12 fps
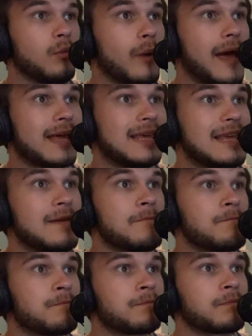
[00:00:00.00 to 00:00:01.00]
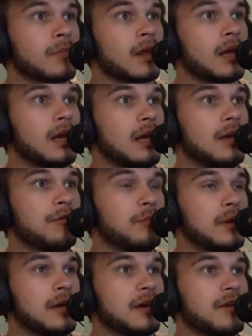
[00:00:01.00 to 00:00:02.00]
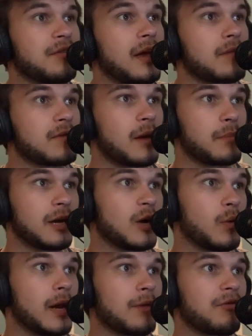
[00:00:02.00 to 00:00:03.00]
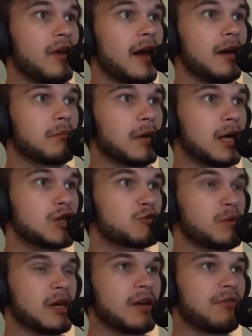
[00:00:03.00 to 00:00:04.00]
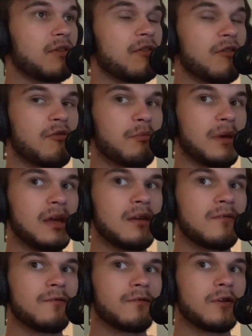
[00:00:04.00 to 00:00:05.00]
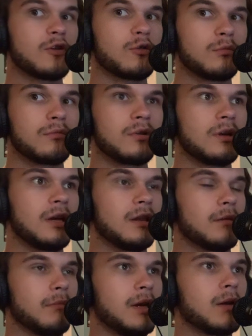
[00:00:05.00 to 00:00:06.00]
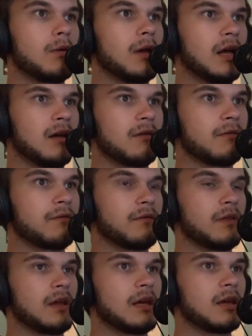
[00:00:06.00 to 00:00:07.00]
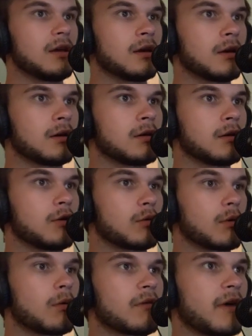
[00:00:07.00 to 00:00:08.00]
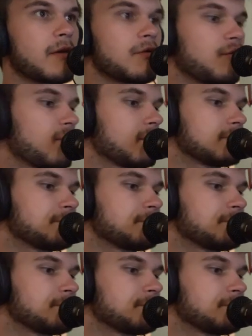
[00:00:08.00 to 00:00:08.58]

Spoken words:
wacky is because I have not been going outside much because this is being filmed in the middle of the coronavirus.